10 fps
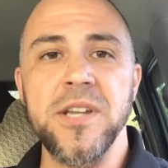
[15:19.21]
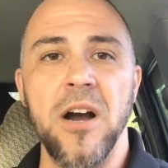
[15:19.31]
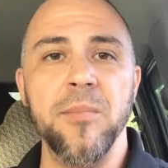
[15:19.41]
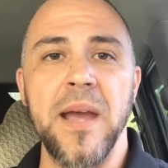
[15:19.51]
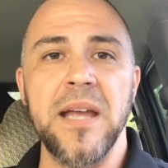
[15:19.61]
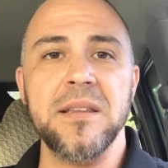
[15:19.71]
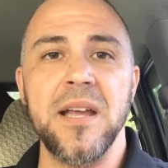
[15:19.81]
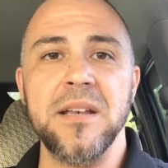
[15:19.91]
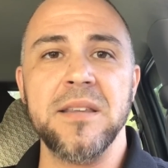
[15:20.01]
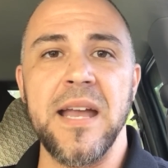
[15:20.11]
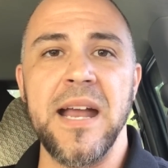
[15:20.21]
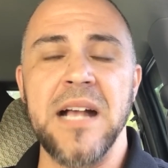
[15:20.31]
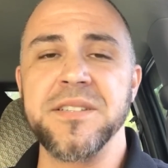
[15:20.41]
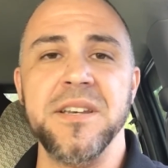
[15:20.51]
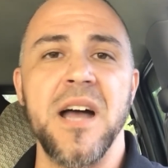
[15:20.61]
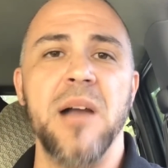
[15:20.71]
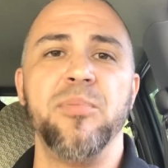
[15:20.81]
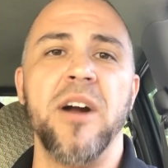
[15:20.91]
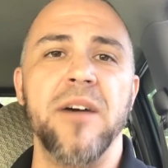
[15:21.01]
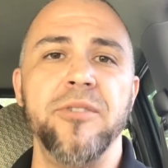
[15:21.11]
young man that has a
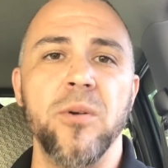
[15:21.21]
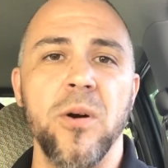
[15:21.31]
nonprofit